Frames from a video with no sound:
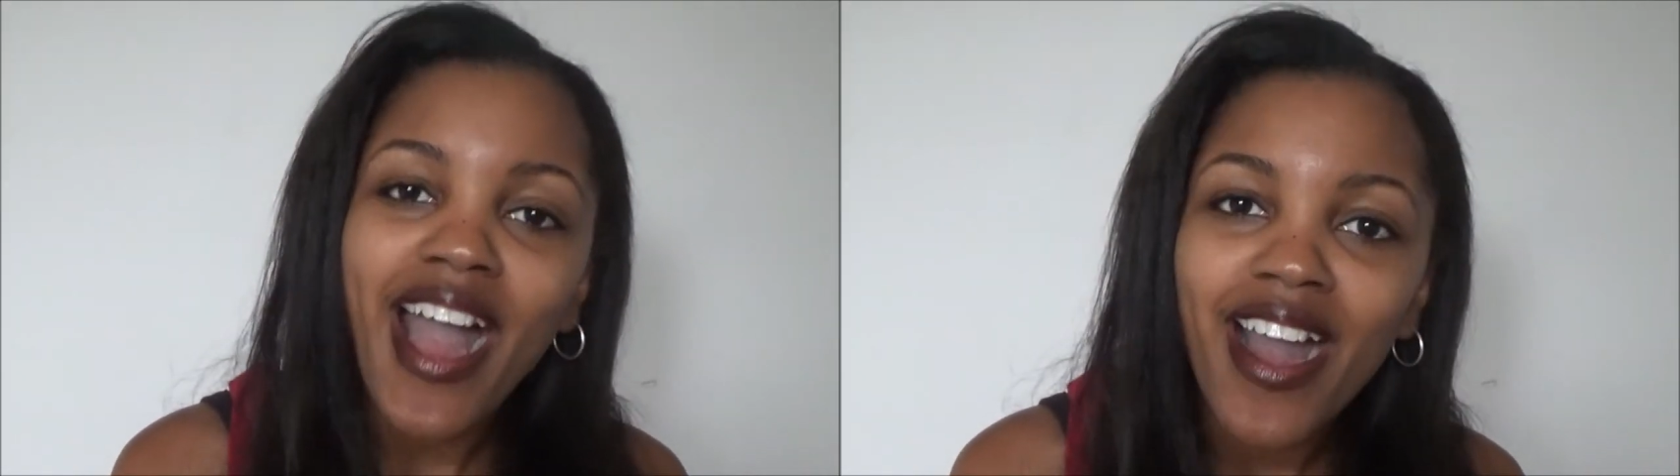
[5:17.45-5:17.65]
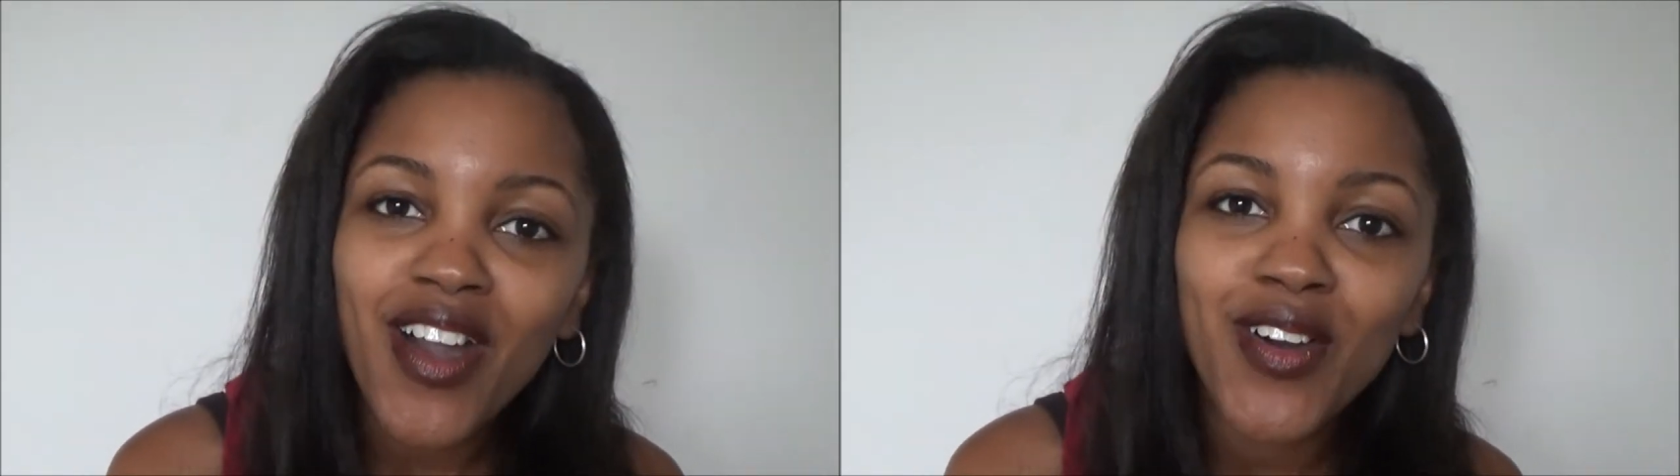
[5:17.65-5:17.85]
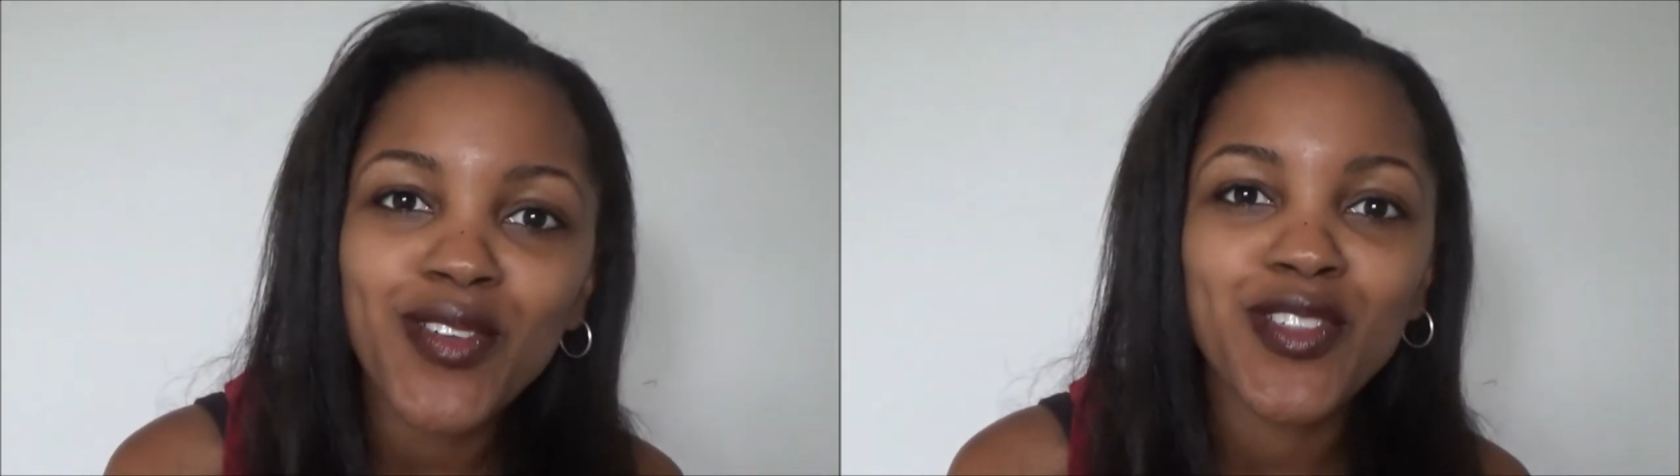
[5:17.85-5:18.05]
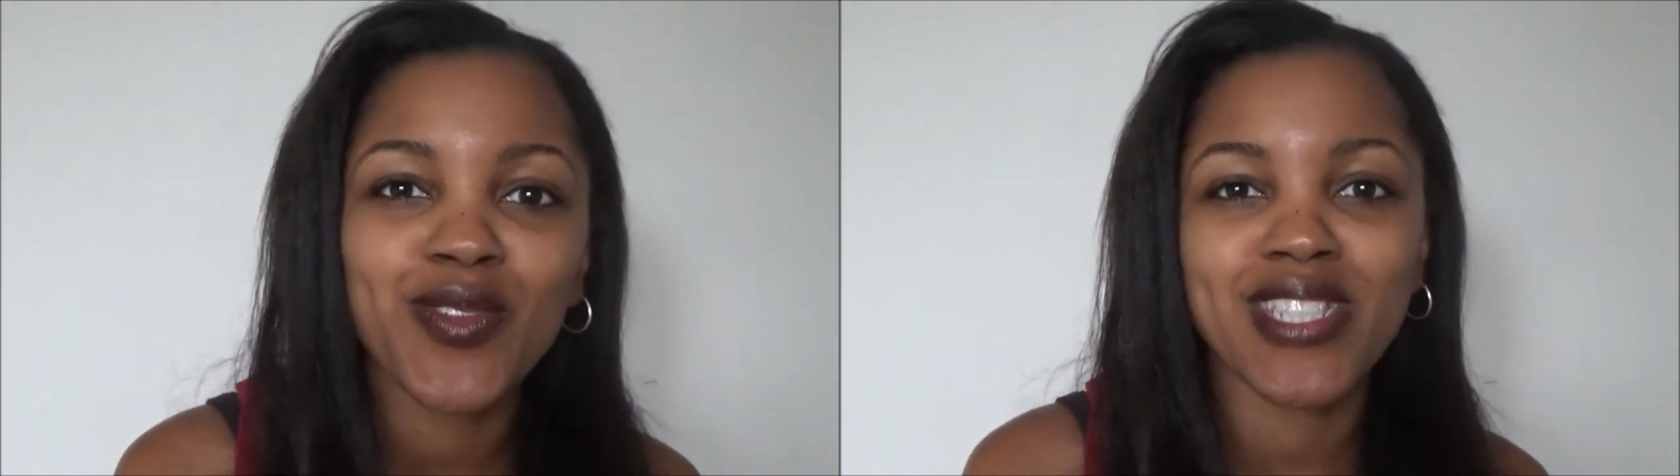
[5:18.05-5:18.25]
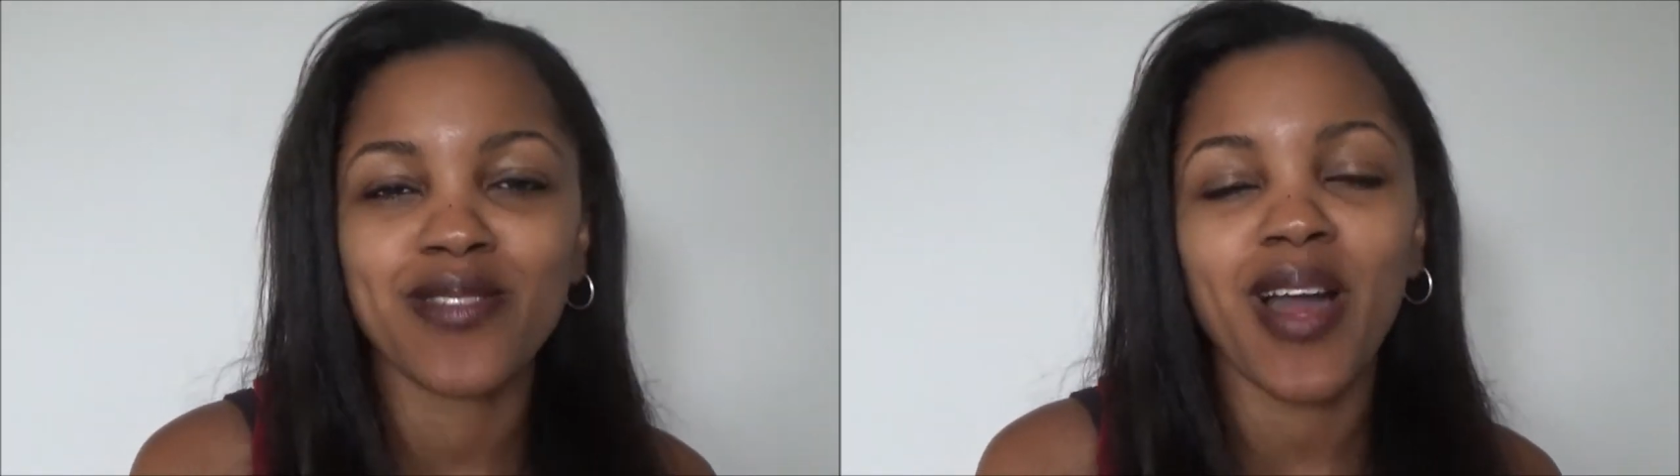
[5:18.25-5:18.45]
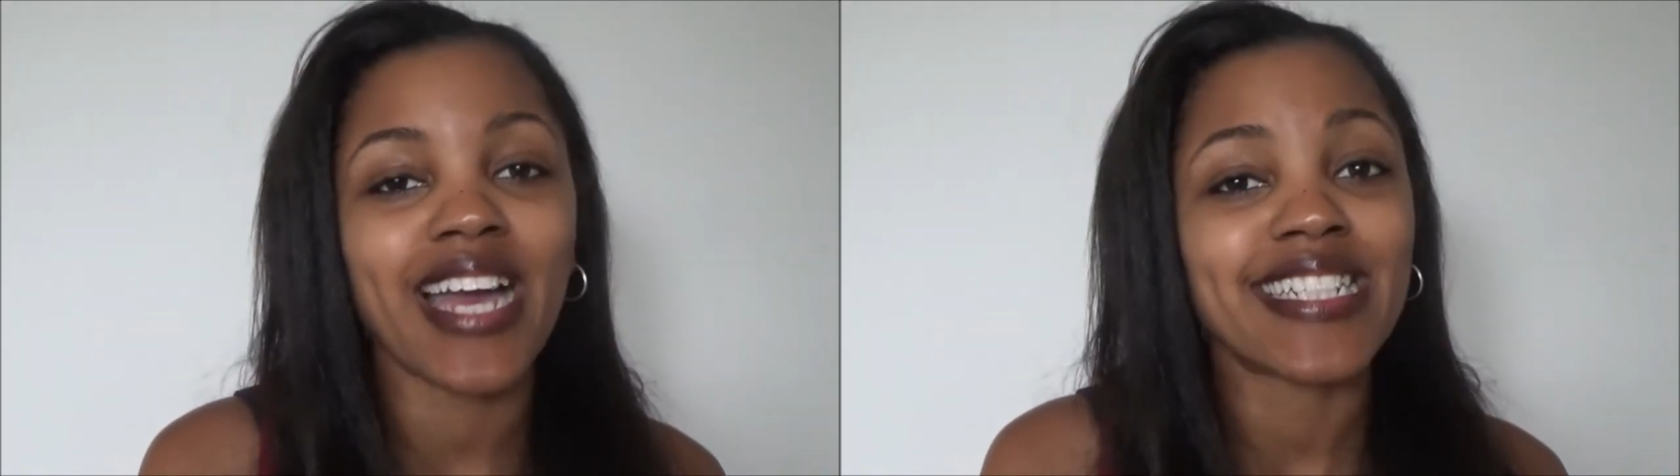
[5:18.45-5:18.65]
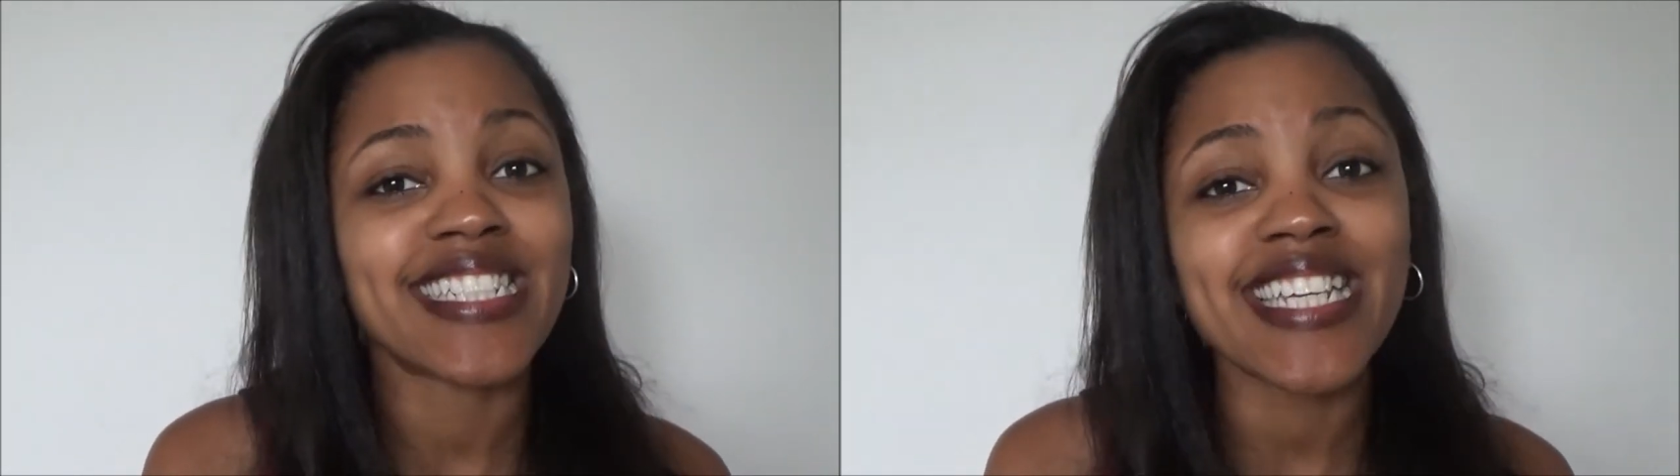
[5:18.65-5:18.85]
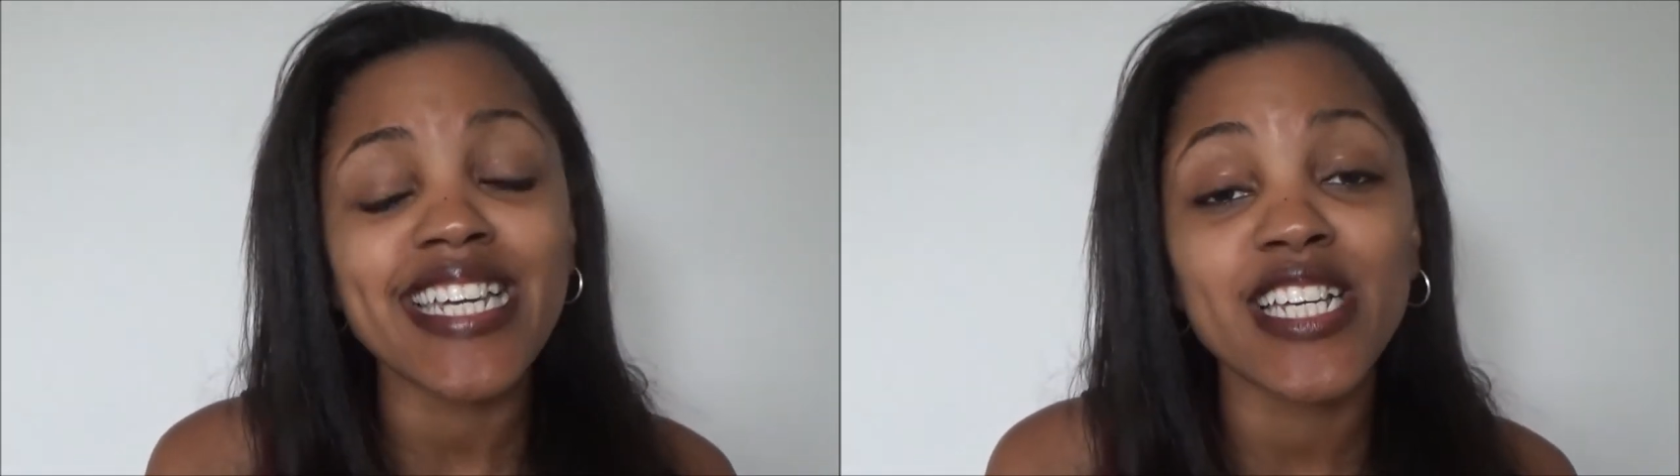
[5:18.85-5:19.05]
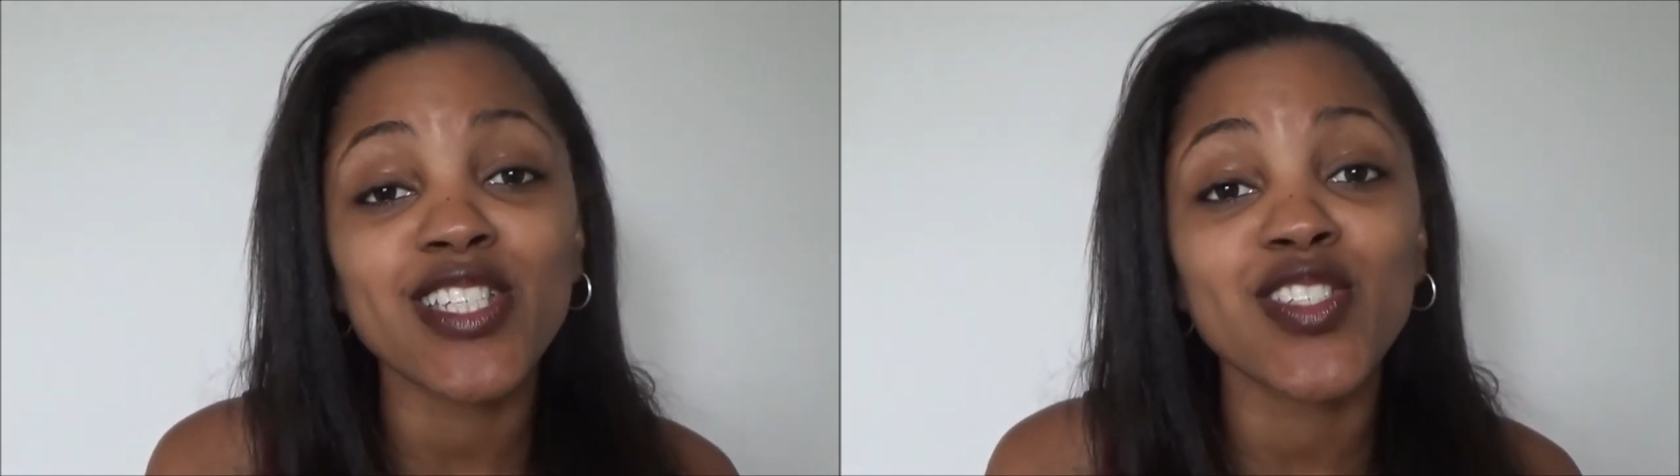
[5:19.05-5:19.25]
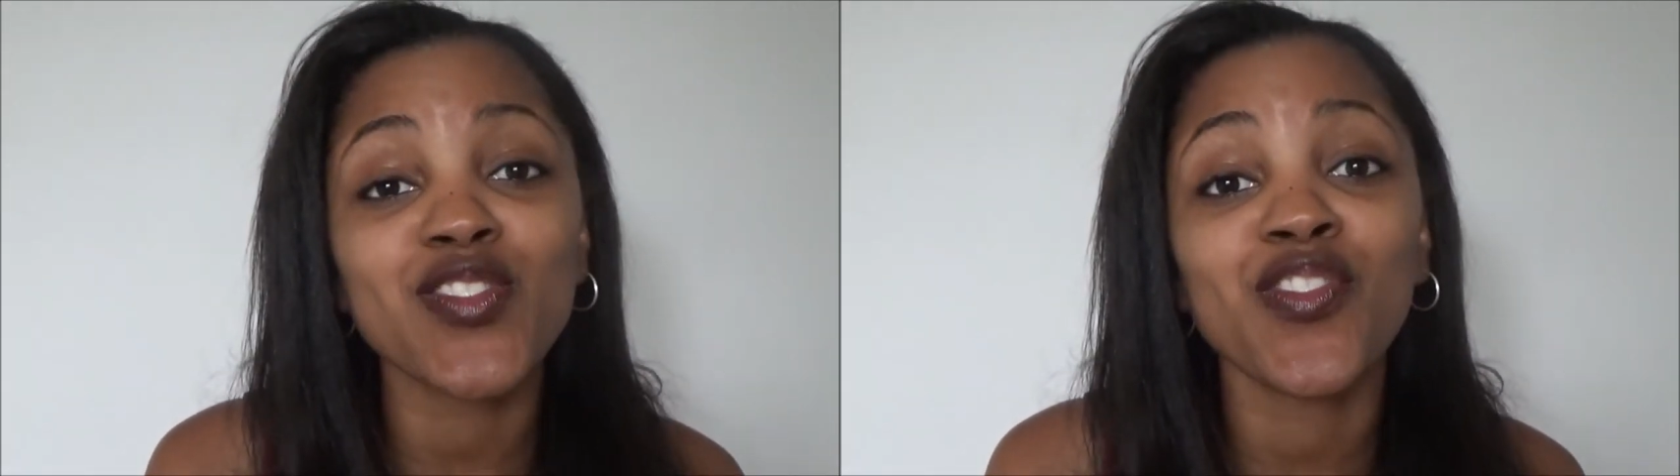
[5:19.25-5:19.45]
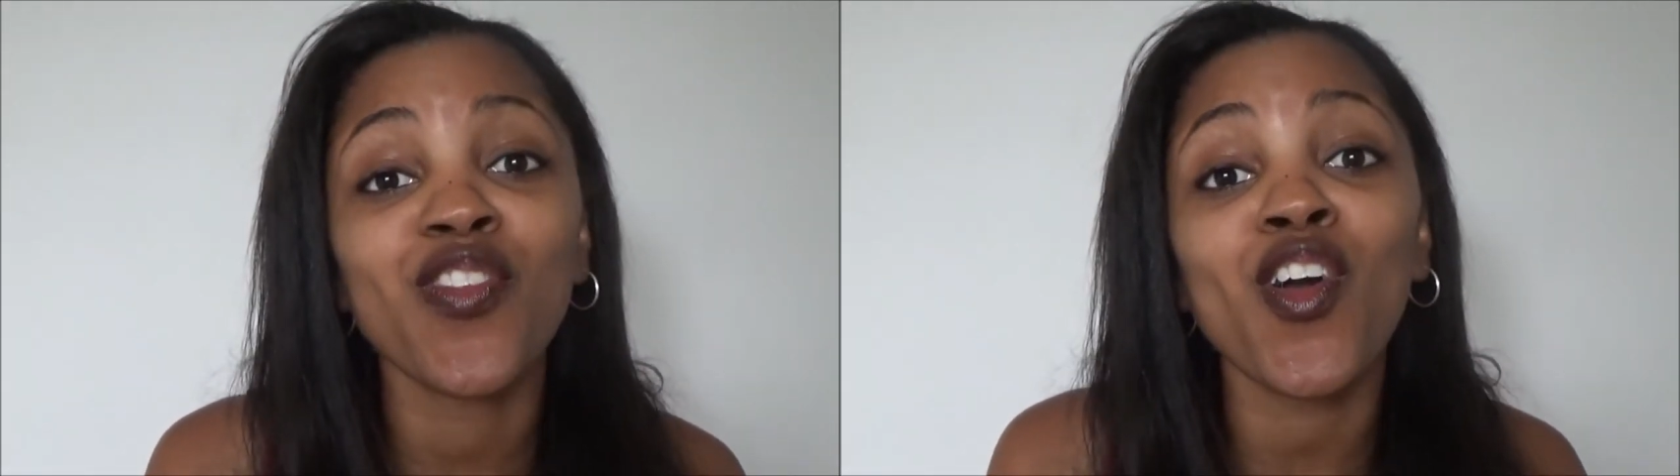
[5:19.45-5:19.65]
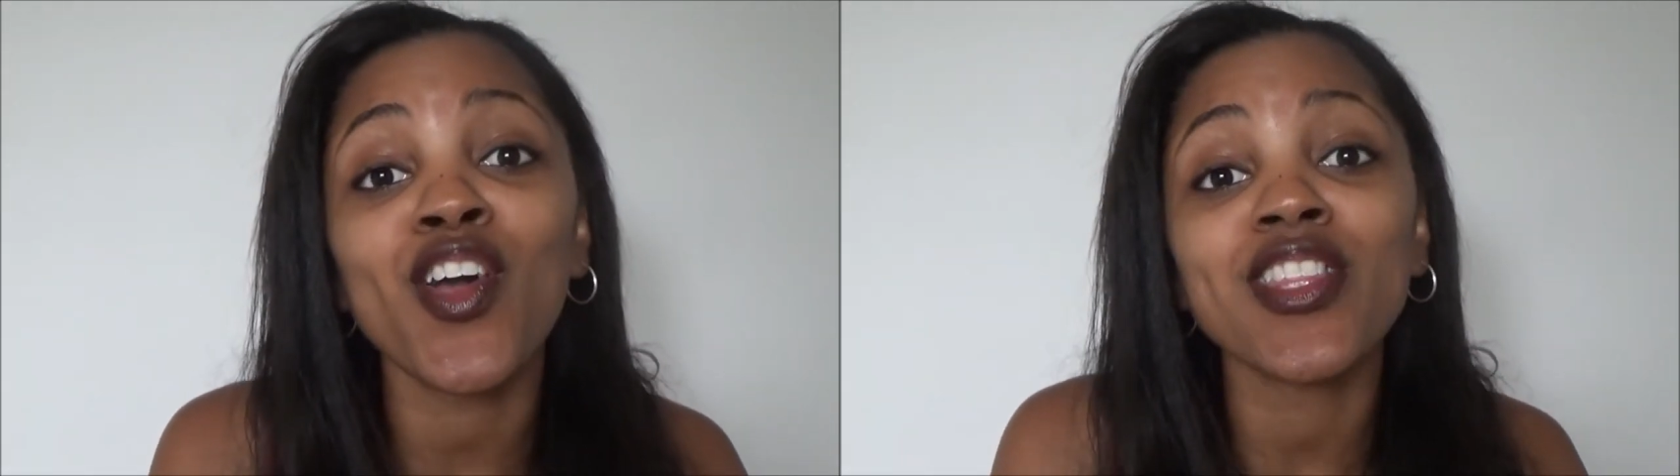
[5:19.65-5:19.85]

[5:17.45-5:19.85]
out with some ideas for